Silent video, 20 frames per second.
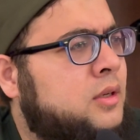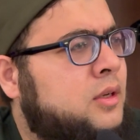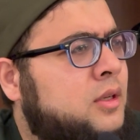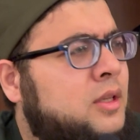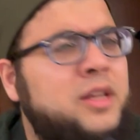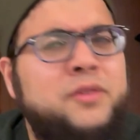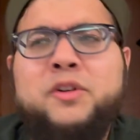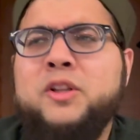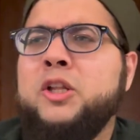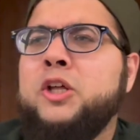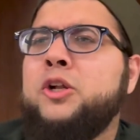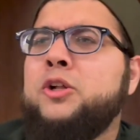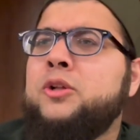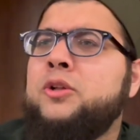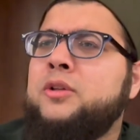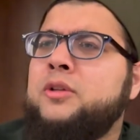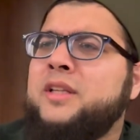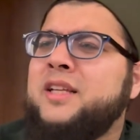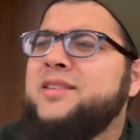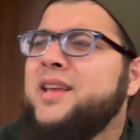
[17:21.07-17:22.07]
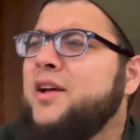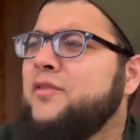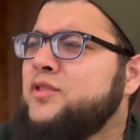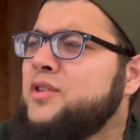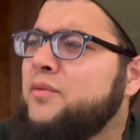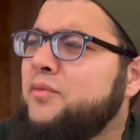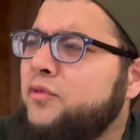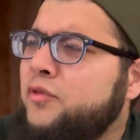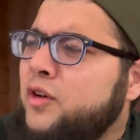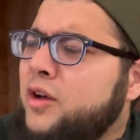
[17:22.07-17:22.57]
Live a little. Let's have
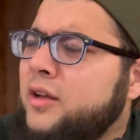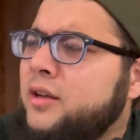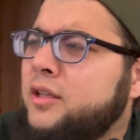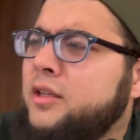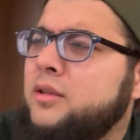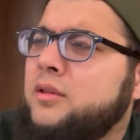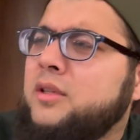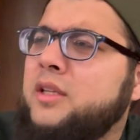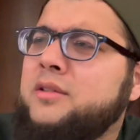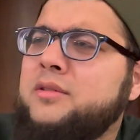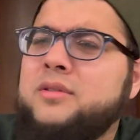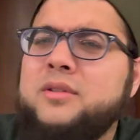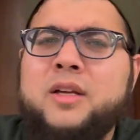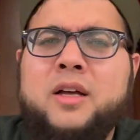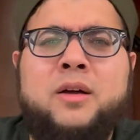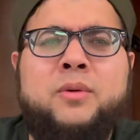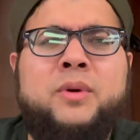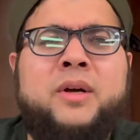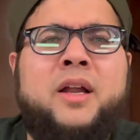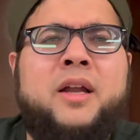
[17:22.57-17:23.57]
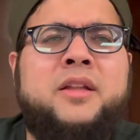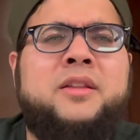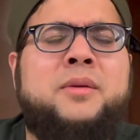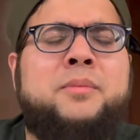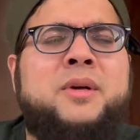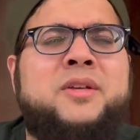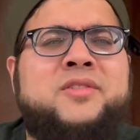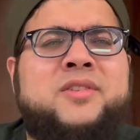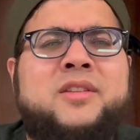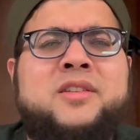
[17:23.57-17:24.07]
some fun. You know, we're not in the
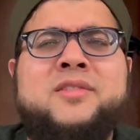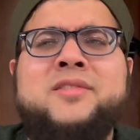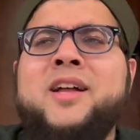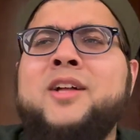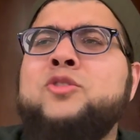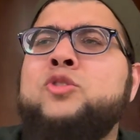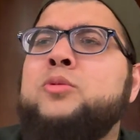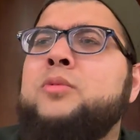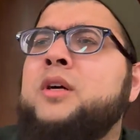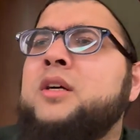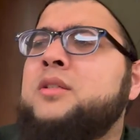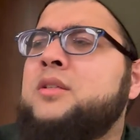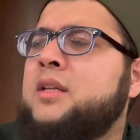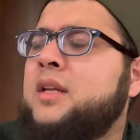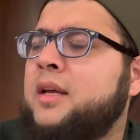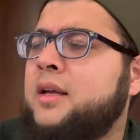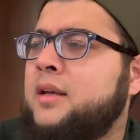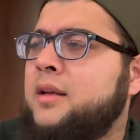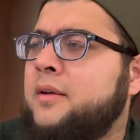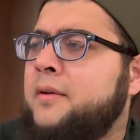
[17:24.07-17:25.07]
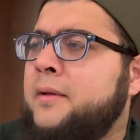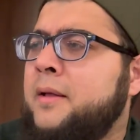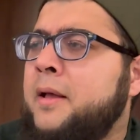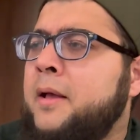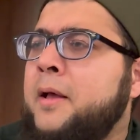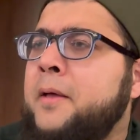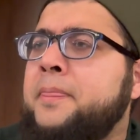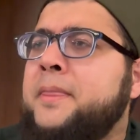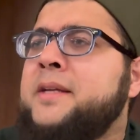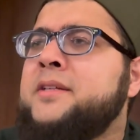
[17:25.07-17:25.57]
masjid. This is not Jum'ah today.
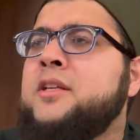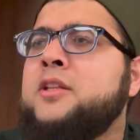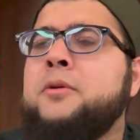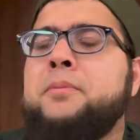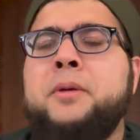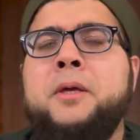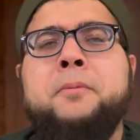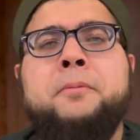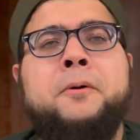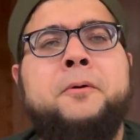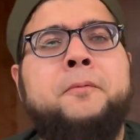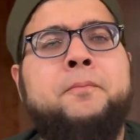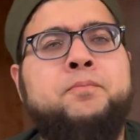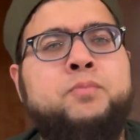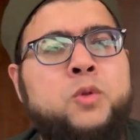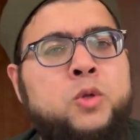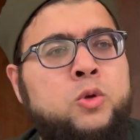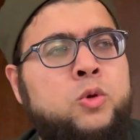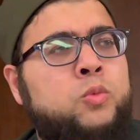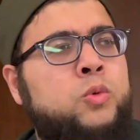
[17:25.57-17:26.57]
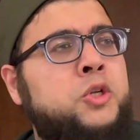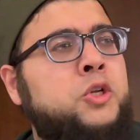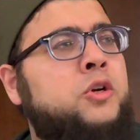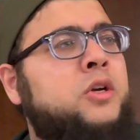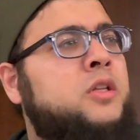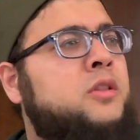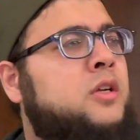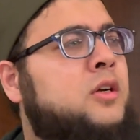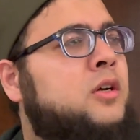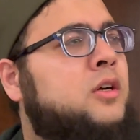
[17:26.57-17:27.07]
These are the people, when you're
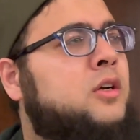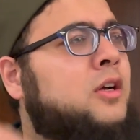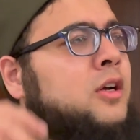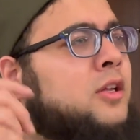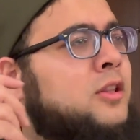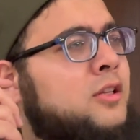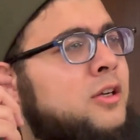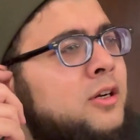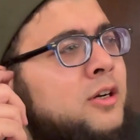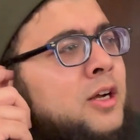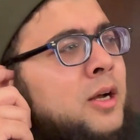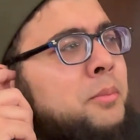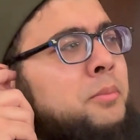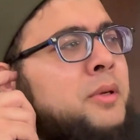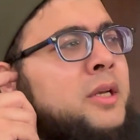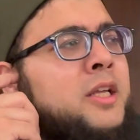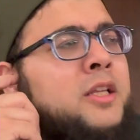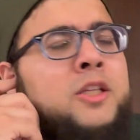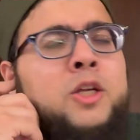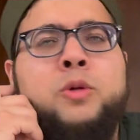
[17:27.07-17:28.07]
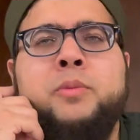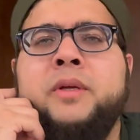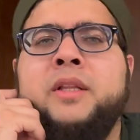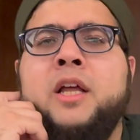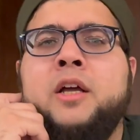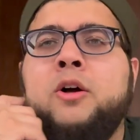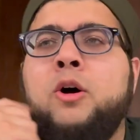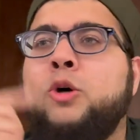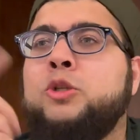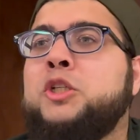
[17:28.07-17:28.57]
in their company, they'll be
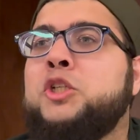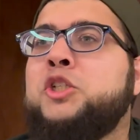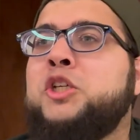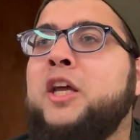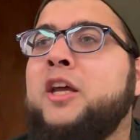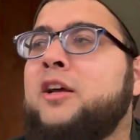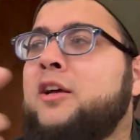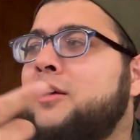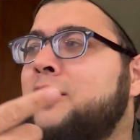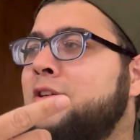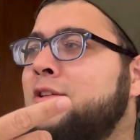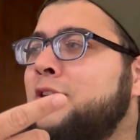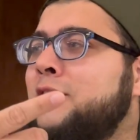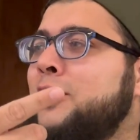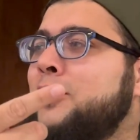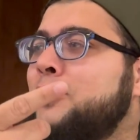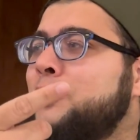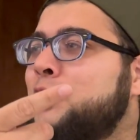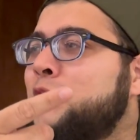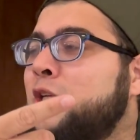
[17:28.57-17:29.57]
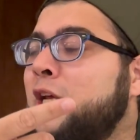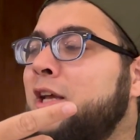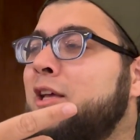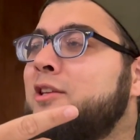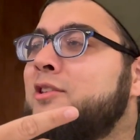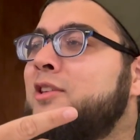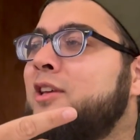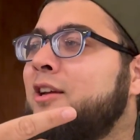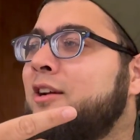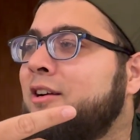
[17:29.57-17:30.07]
like, oh, the Sheikh
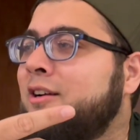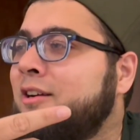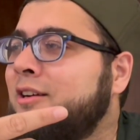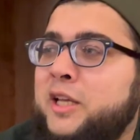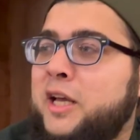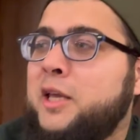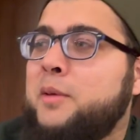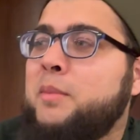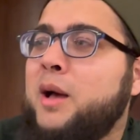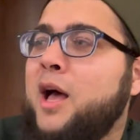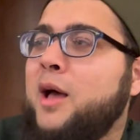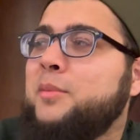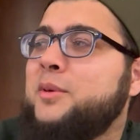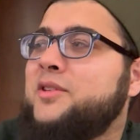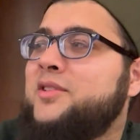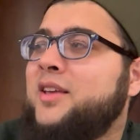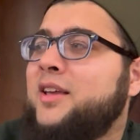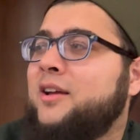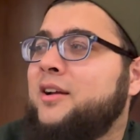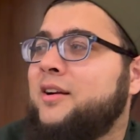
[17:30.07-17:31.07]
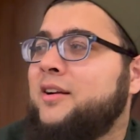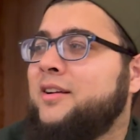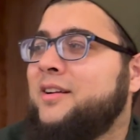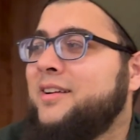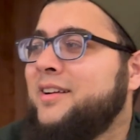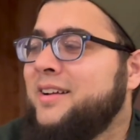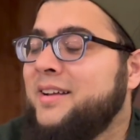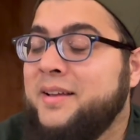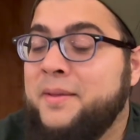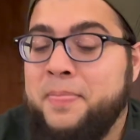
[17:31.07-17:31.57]
is here. The Imam is
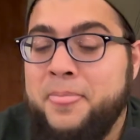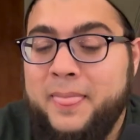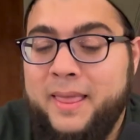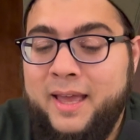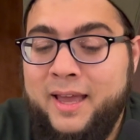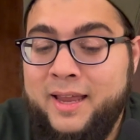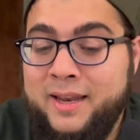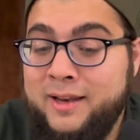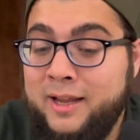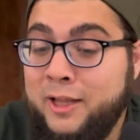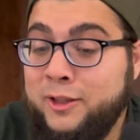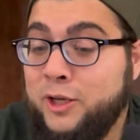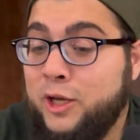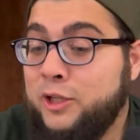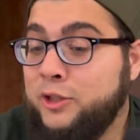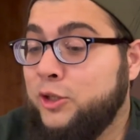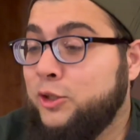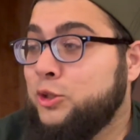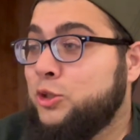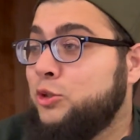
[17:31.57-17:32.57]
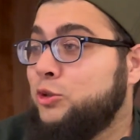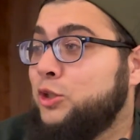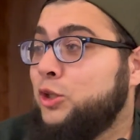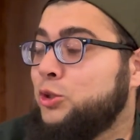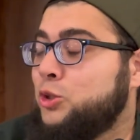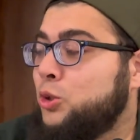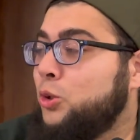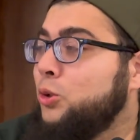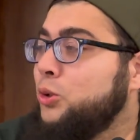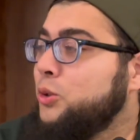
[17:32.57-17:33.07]
here. And they'll
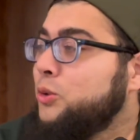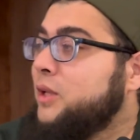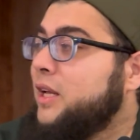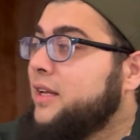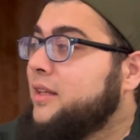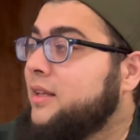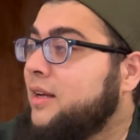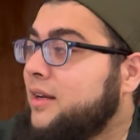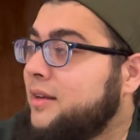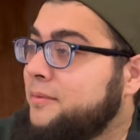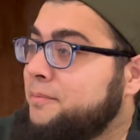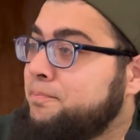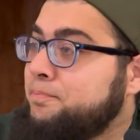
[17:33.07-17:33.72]
troll you like that.